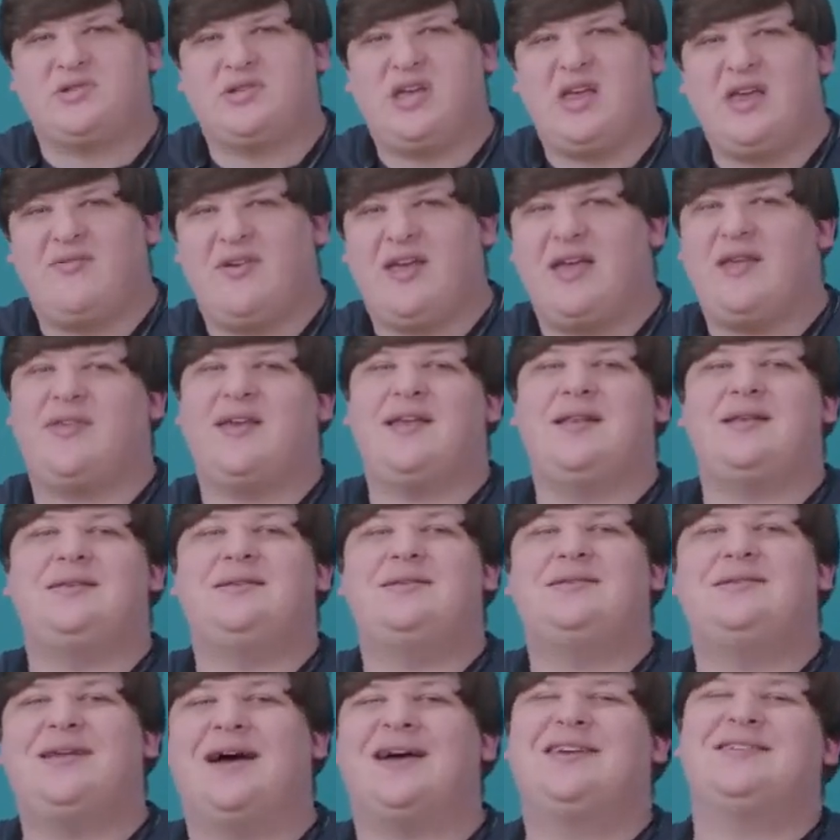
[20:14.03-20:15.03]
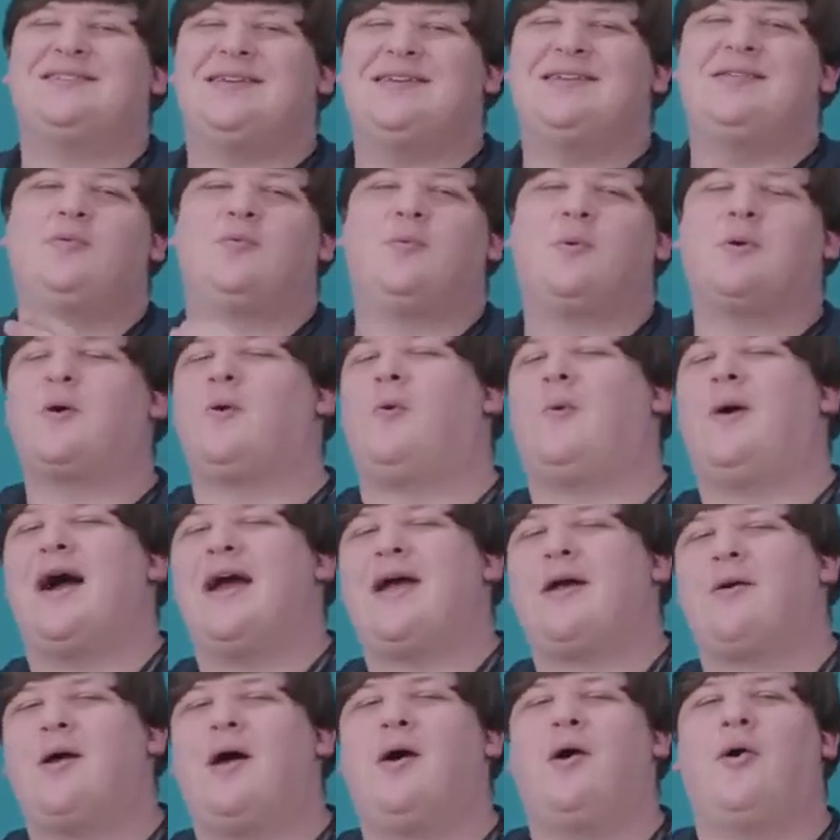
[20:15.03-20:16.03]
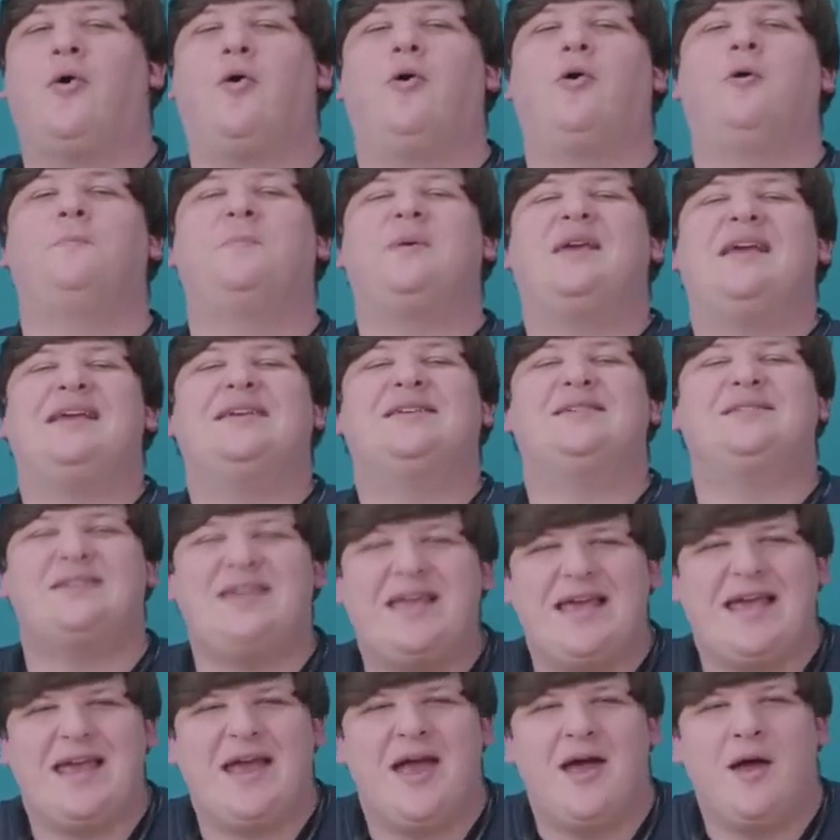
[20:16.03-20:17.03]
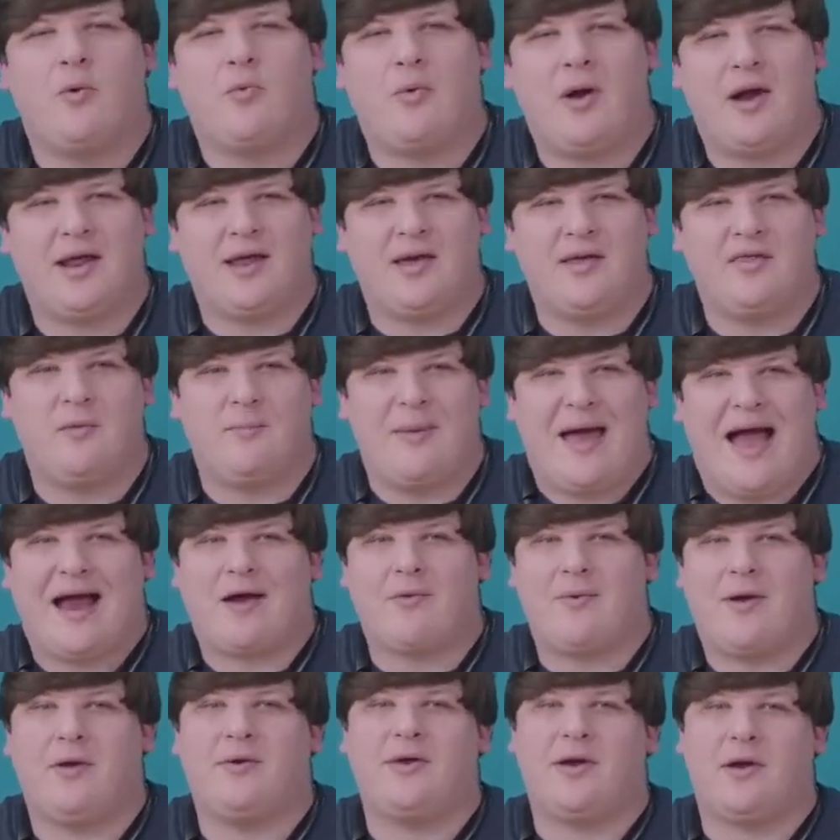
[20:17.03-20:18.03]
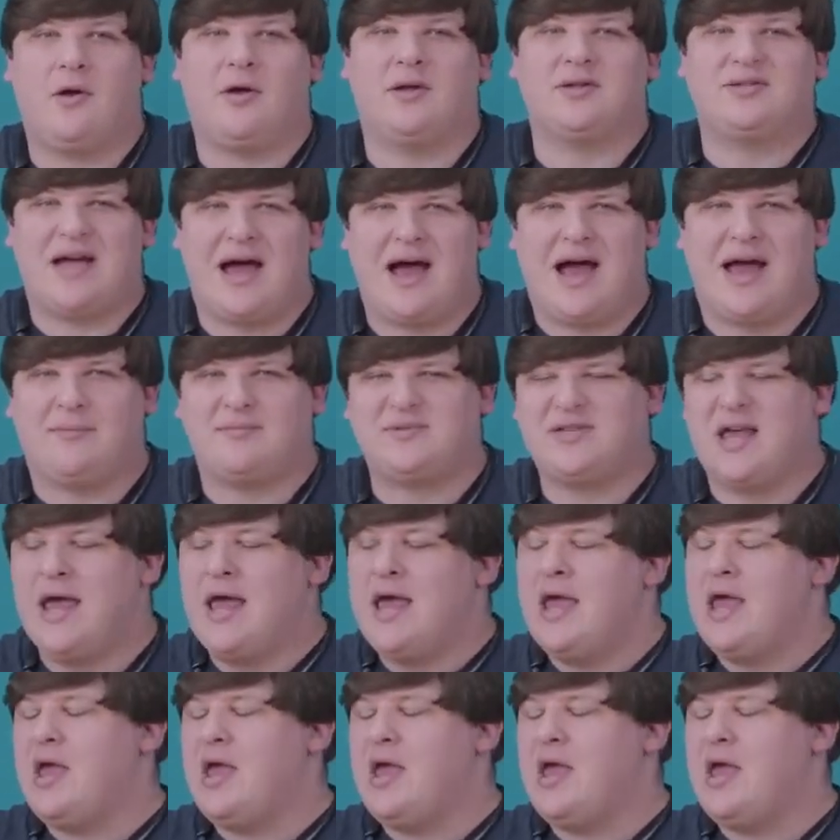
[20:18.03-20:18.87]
TV that doesn't require a whole PC running in the background at all times.